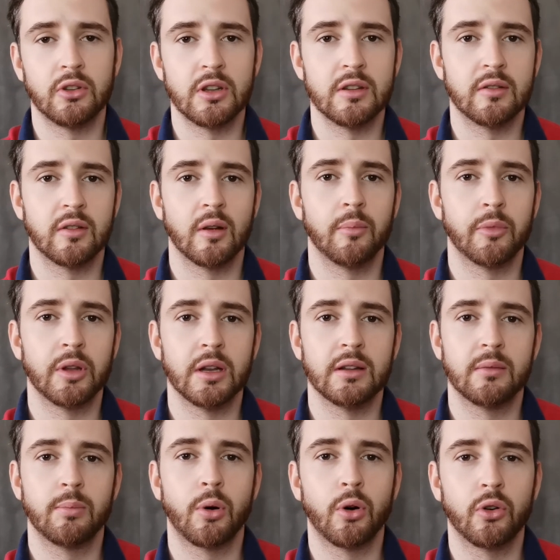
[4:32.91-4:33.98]
it is something that's
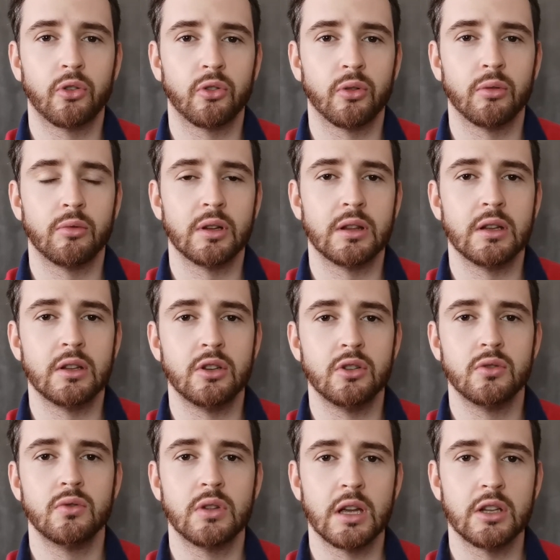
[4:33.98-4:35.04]
personal within
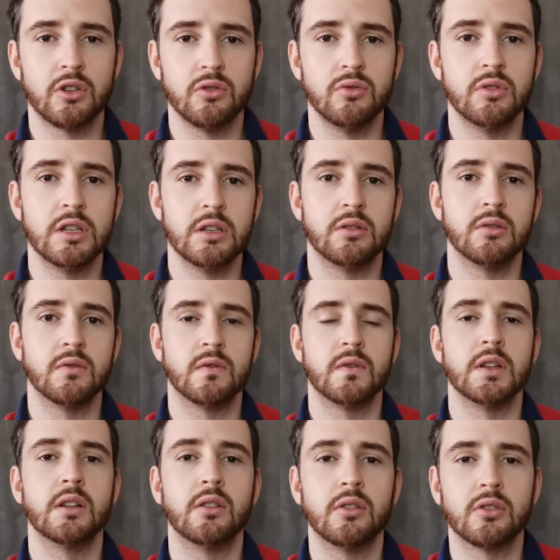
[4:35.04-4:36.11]
you that you need to
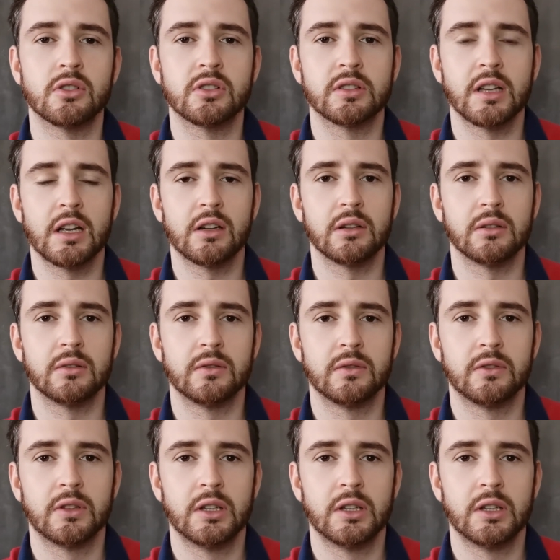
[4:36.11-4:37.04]
feel yourself.